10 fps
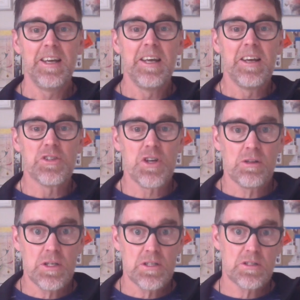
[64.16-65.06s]
so
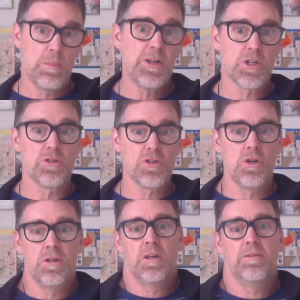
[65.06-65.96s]
there's this major
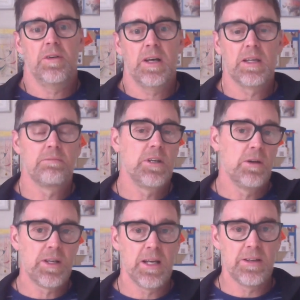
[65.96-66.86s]
concern that if I
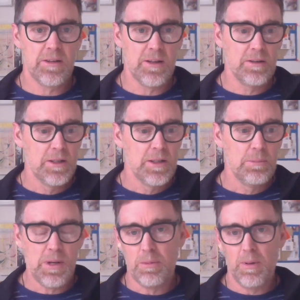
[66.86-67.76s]
get under the
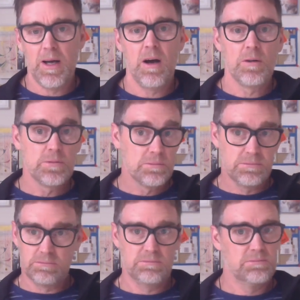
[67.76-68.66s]
blah, blah, blah, I'll
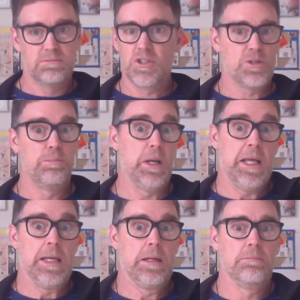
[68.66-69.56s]
just
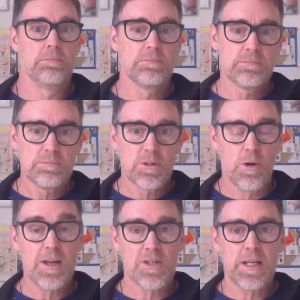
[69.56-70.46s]
bleed
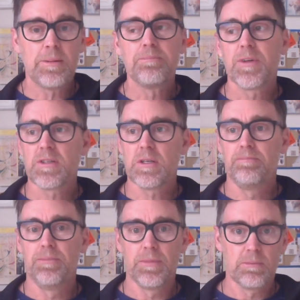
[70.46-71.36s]
crazily." I said,
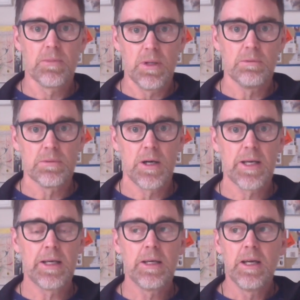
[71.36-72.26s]
"No,
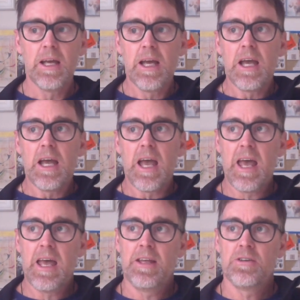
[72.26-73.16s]
okay."
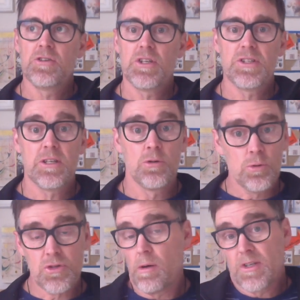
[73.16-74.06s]
And she said, "And
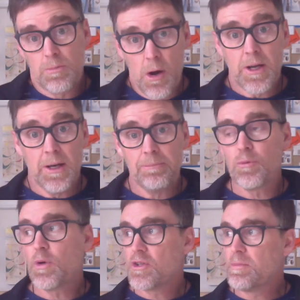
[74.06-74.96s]
also I'm a smoker,
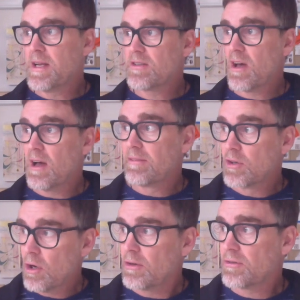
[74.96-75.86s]
which means I've
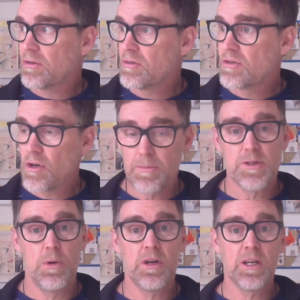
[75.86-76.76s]
got to stop
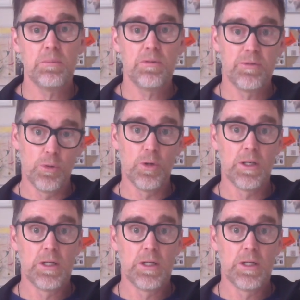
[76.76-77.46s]
smoking before